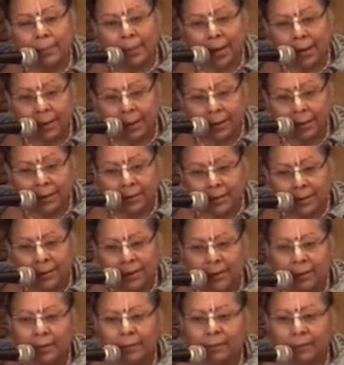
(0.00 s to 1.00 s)
mind,
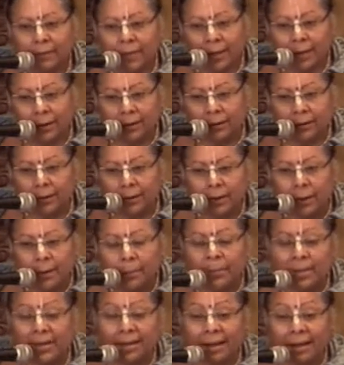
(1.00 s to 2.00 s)
then
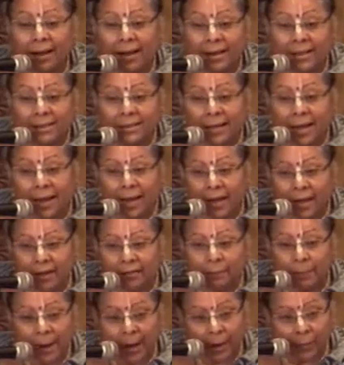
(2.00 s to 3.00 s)
because I
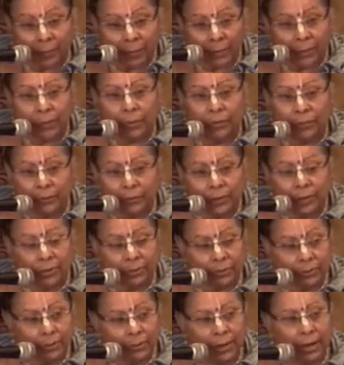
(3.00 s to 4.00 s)
have power over
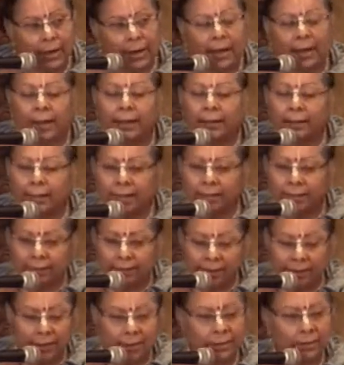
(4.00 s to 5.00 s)
you, I can
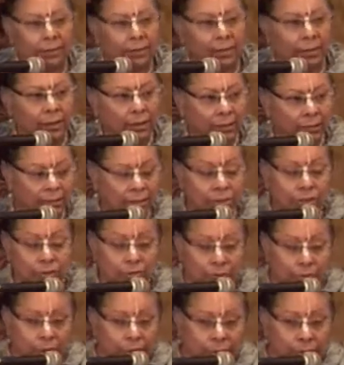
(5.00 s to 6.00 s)
then
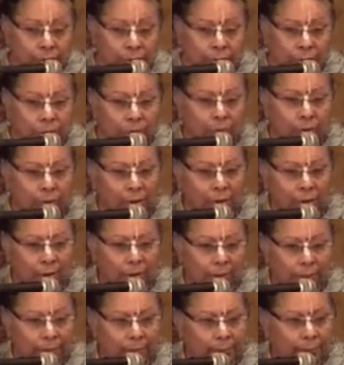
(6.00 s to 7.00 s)
destroy you,
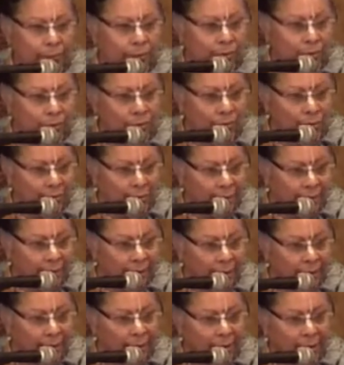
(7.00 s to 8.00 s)
put you
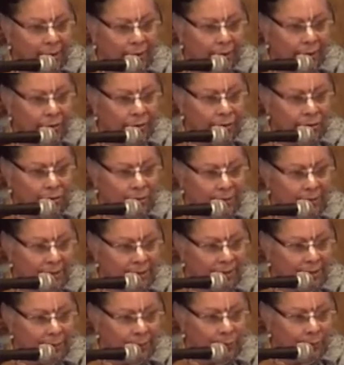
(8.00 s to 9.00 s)
away, hurt you in
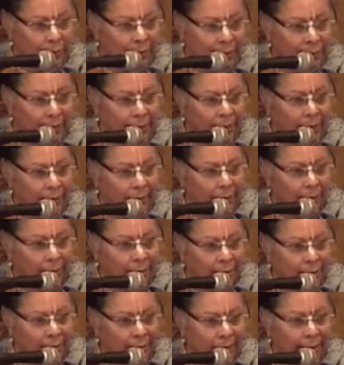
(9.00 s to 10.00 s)
some way,
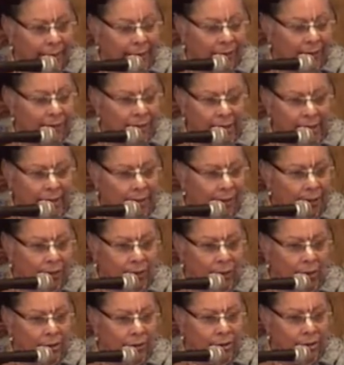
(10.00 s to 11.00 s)
not
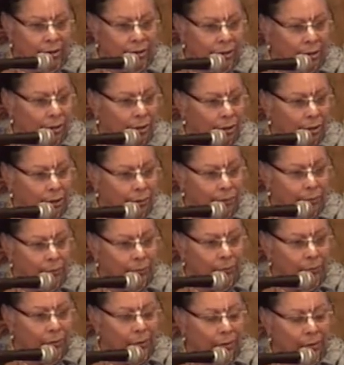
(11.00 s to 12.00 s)
acknowledge
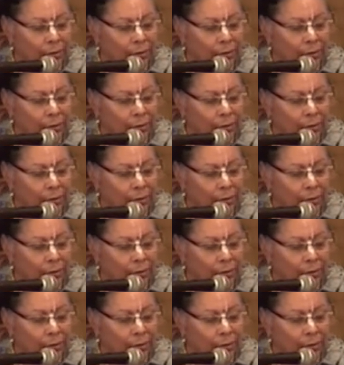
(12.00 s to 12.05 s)
you,